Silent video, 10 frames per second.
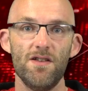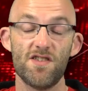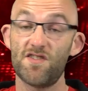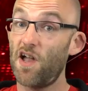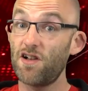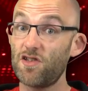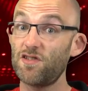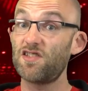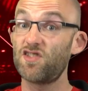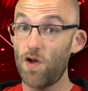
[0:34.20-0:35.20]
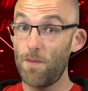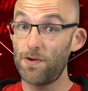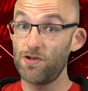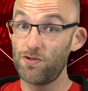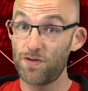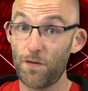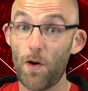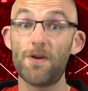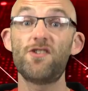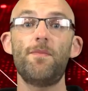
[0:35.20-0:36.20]
To start on a somber note,
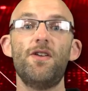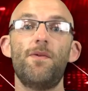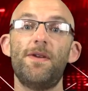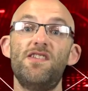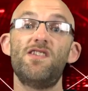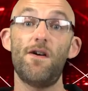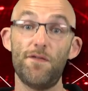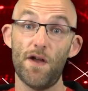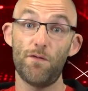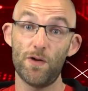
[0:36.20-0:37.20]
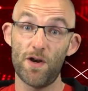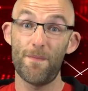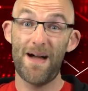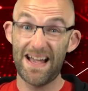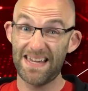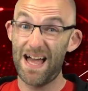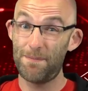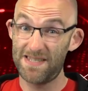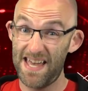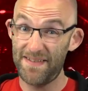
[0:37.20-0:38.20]
former WWE Tough Enough winner Matt
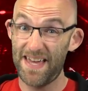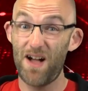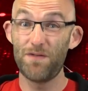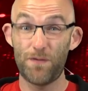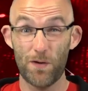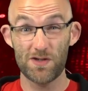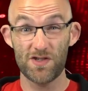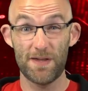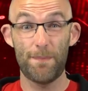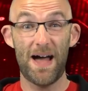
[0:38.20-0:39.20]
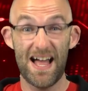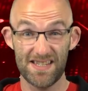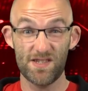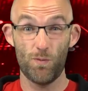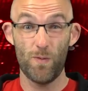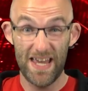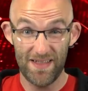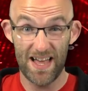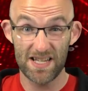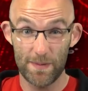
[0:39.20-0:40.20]
Cappotelli unfortunately passed away
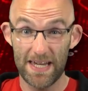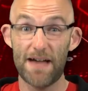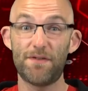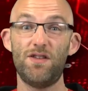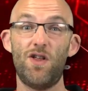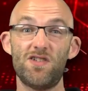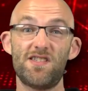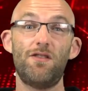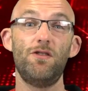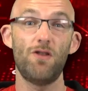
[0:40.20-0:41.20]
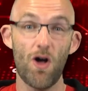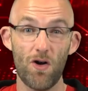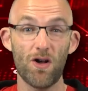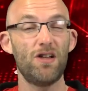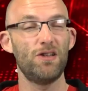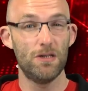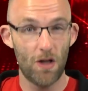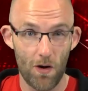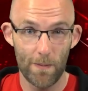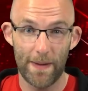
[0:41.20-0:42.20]
last week, having lost a long,
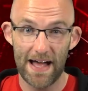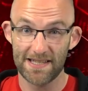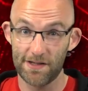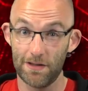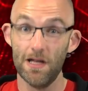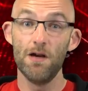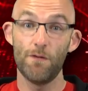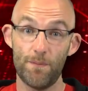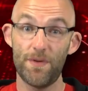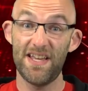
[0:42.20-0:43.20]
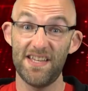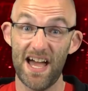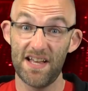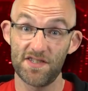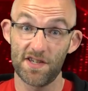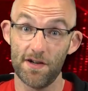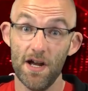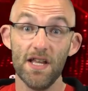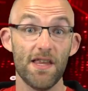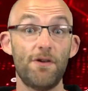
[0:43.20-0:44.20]
long battle with brain cancer.
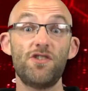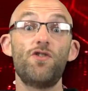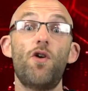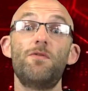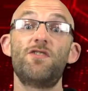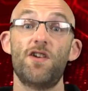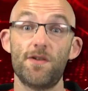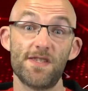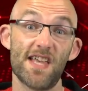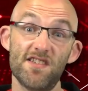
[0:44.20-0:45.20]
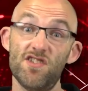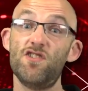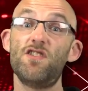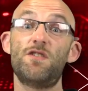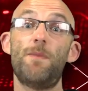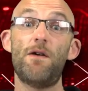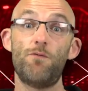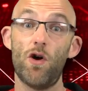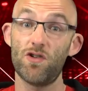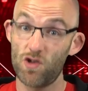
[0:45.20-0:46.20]
Now, under normal circumstances, you'd expect
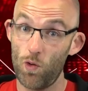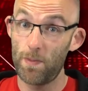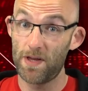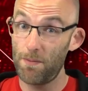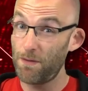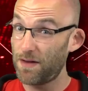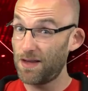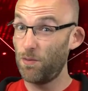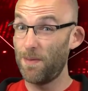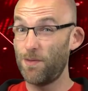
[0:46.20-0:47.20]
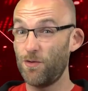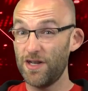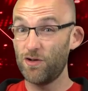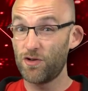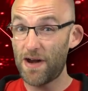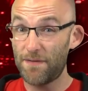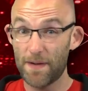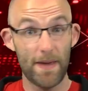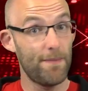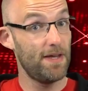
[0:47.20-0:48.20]
Raw to open up with a little memorial
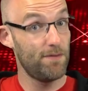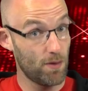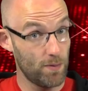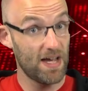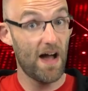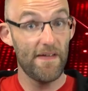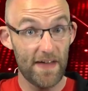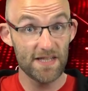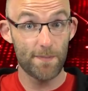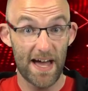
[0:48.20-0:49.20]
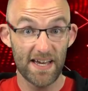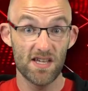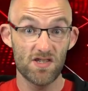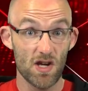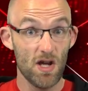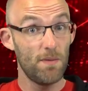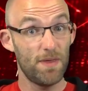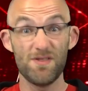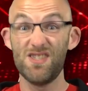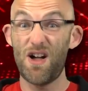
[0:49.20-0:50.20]
graphic, maybe even a wee highlights package, but
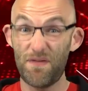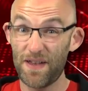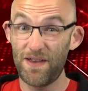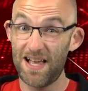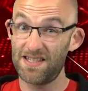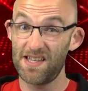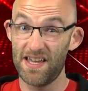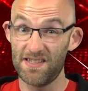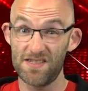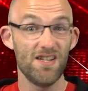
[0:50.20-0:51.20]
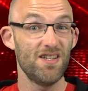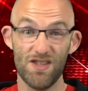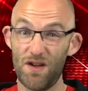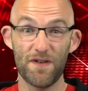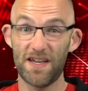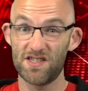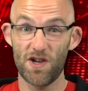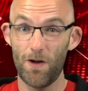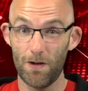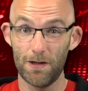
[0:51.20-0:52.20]
there was nothing last night. Nothing at
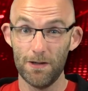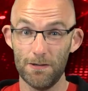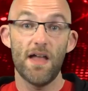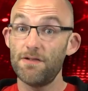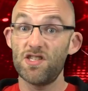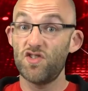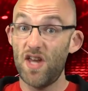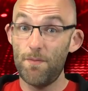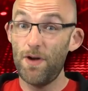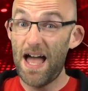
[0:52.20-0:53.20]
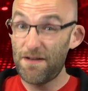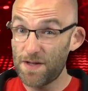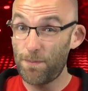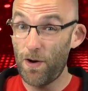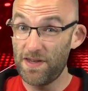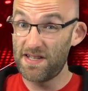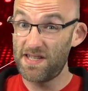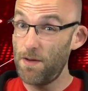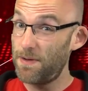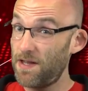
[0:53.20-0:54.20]
all. Now, it's a shame we have to point this
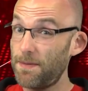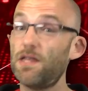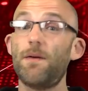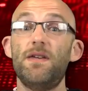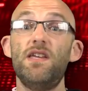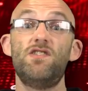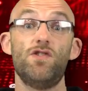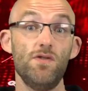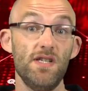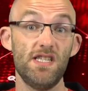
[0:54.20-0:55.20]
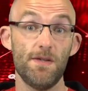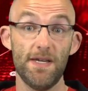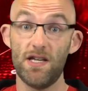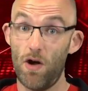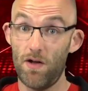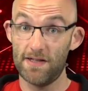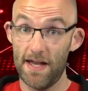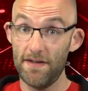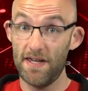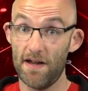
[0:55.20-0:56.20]
out, but WWE do need to be called
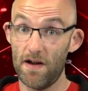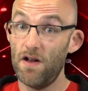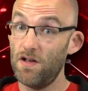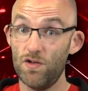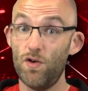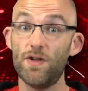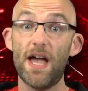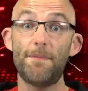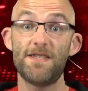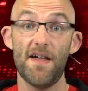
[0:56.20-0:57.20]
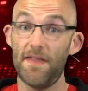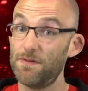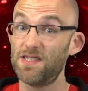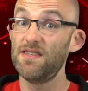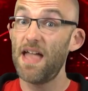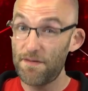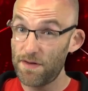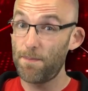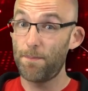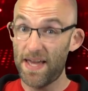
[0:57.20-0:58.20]
out here. Noel Cappotelli was
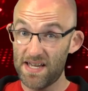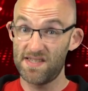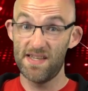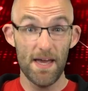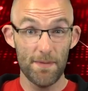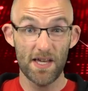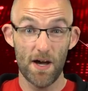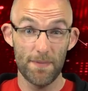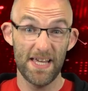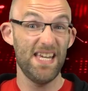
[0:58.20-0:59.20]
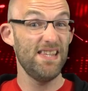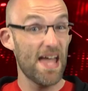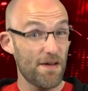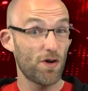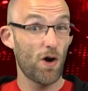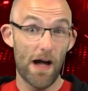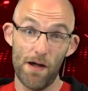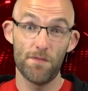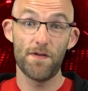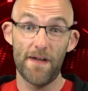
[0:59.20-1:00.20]
never the biggest name in the company, he never got
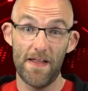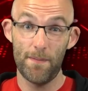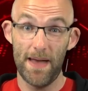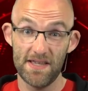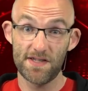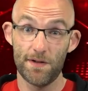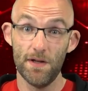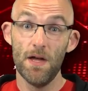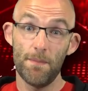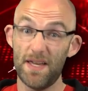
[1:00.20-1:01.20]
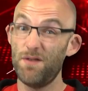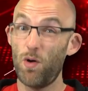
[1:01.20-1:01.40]
out of developmental, but he